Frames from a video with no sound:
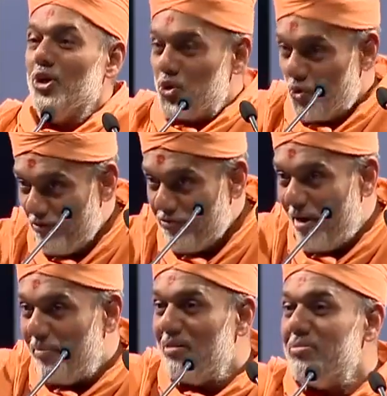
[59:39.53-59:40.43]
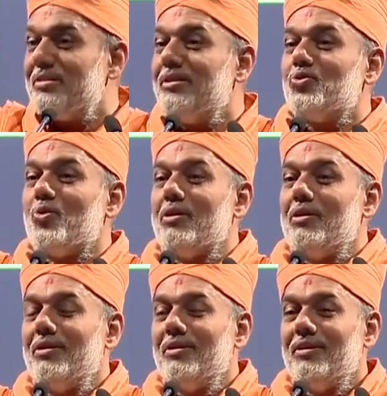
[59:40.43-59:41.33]
to a family business
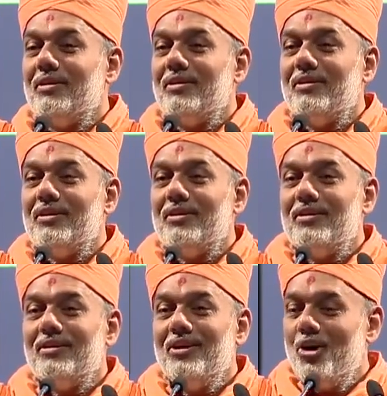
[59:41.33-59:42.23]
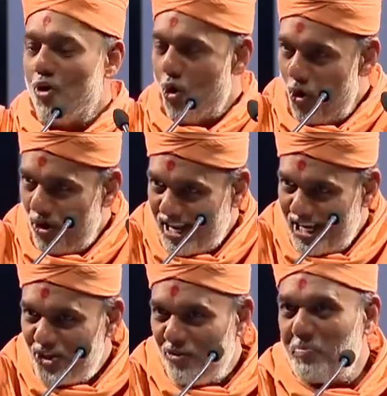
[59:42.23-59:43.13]
owner, Whole
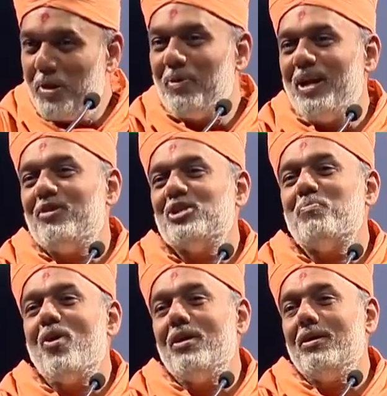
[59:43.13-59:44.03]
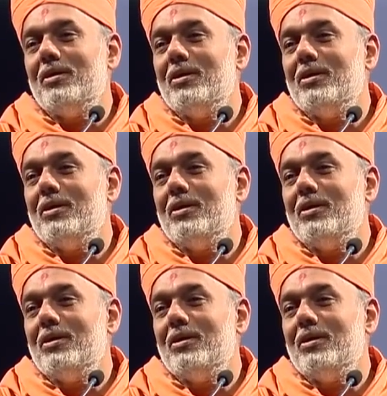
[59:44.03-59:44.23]
range of people have responded.